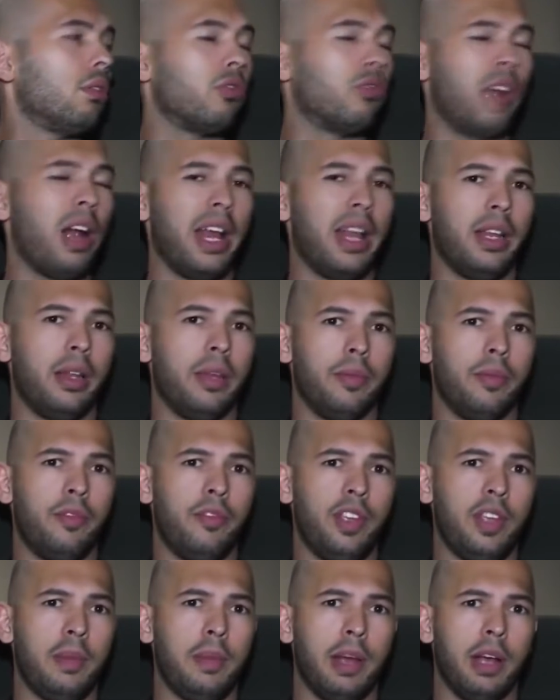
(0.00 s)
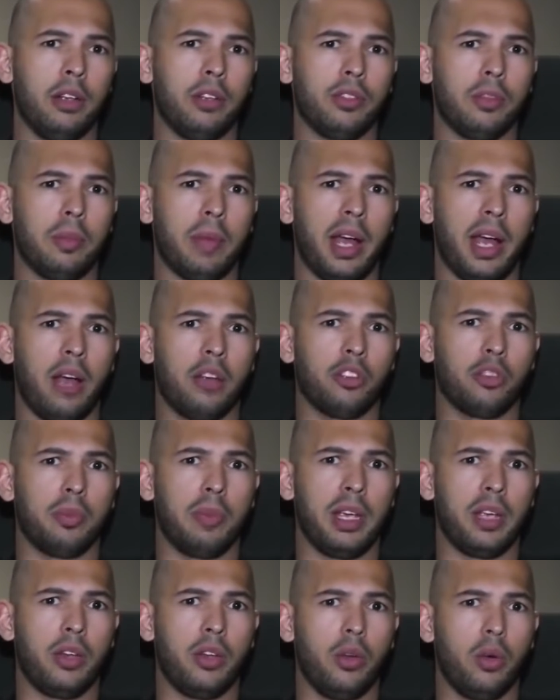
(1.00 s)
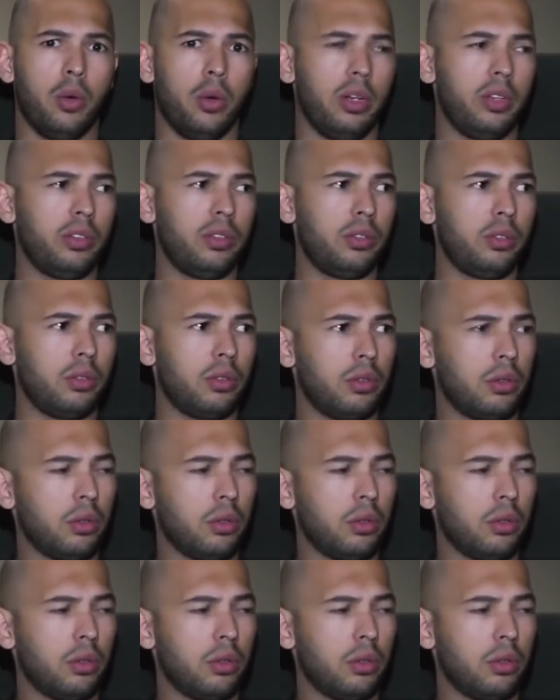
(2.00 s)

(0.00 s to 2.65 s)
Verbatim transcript: Random females in my house making noise.